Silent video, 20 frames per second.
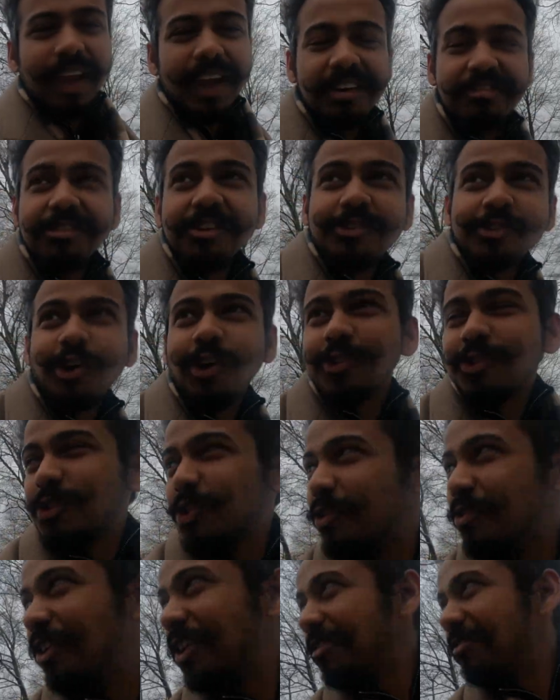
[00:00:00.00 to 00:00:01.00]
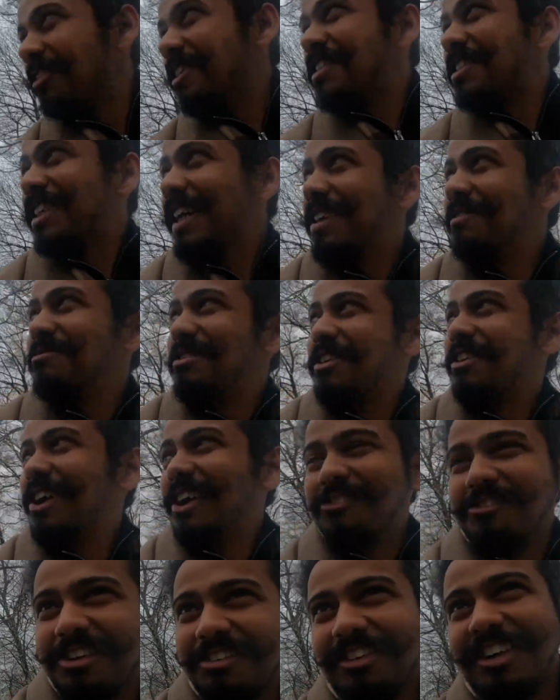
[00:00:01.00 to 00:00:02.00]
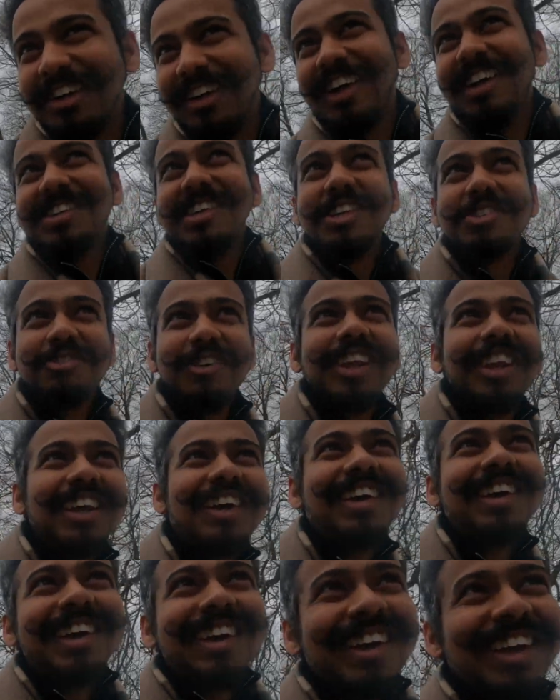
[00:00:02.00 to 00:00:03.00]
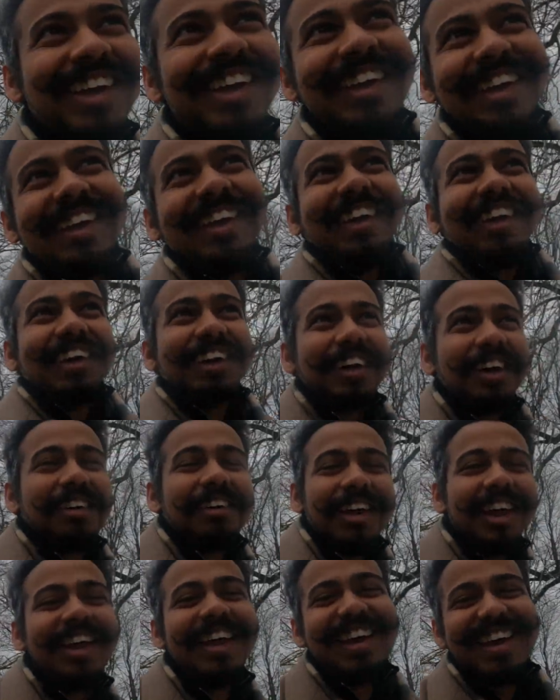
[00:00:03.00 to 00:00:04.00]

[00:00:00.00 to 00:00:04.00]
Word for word: And we saw snow for the first time. We, yeah. we went crazy as well. Of course. Uh,